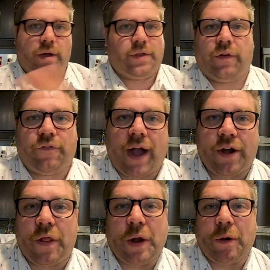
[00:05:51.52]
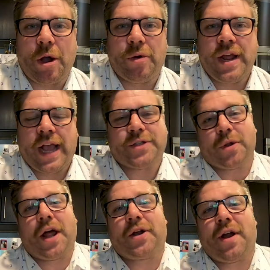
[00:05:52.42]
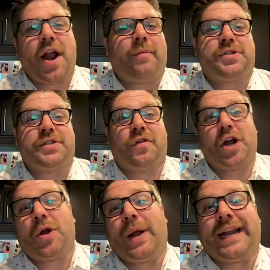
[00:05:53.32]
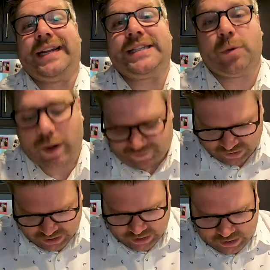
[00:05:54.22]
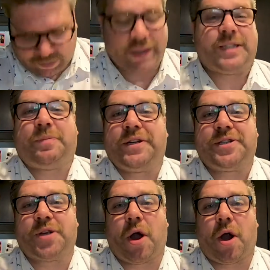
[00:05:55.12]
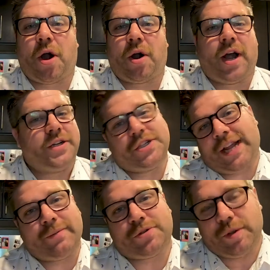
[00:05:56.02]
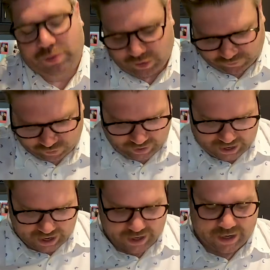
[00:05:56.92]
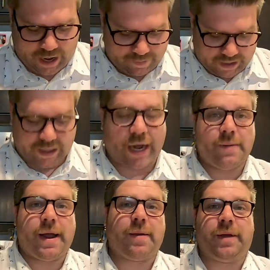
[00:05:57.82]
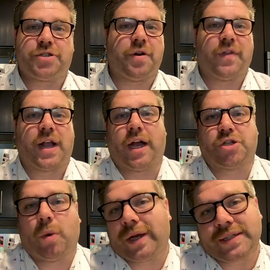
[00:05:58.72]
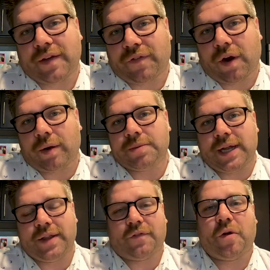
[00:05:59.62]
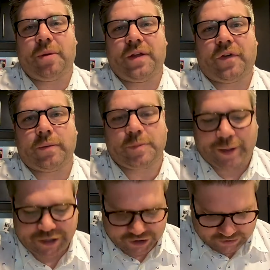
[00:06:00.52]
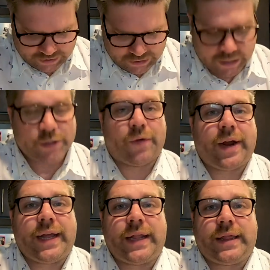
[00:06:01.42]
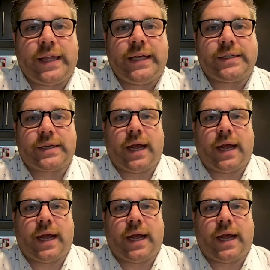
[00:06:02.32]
they're fine on their own. And so a lot of great options for a quick and easy one. But these peaches are just absolutely beautiful, and I'm gonna kind of make a mixture of the Caramelization Farms and the Full Belly Farms peaches. So I'm gonna get these,